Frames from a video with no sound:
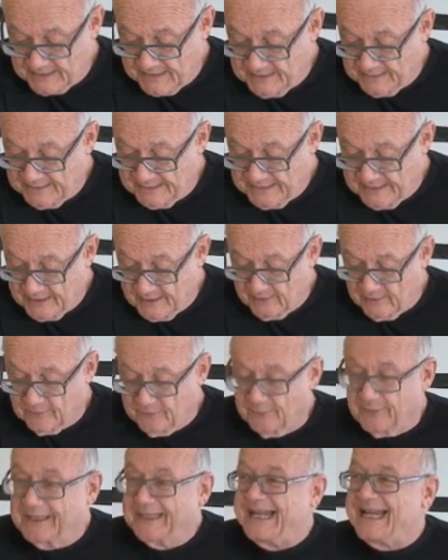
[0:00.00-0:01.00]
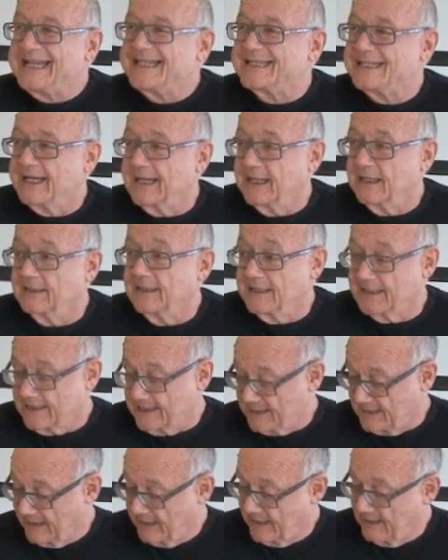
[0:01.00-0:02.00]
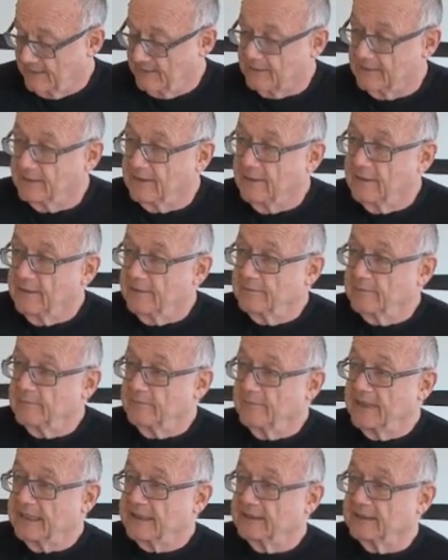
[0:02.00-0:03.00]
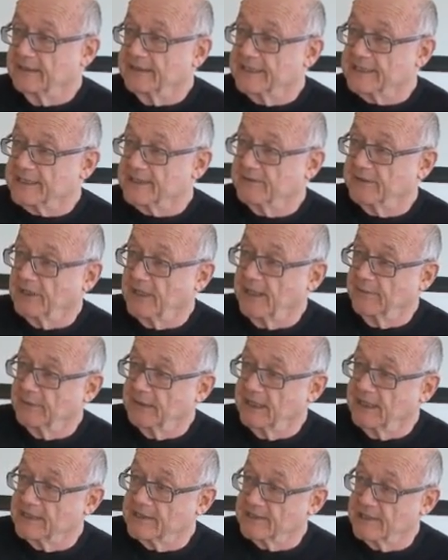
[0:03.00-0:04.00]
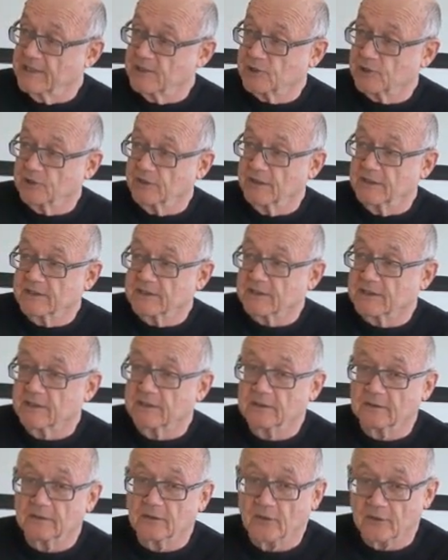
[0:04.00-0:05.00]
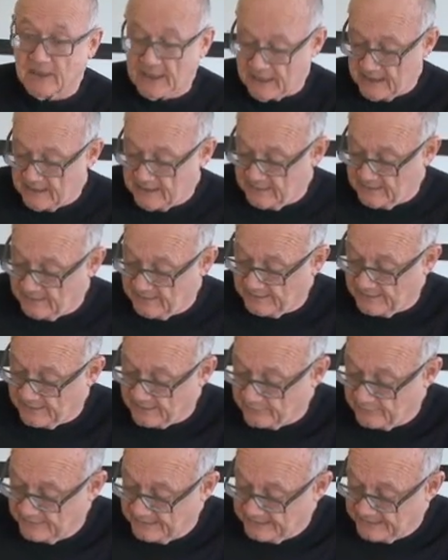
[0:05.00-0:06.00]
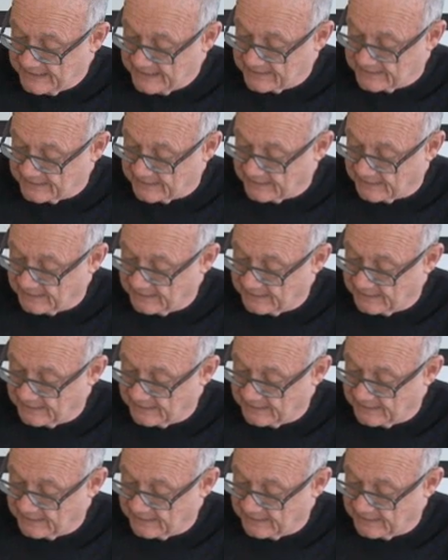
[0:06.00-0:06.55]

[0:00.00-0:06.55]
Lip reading: in their relating, let's say. Make it less of a nominalization. It's located in their relating.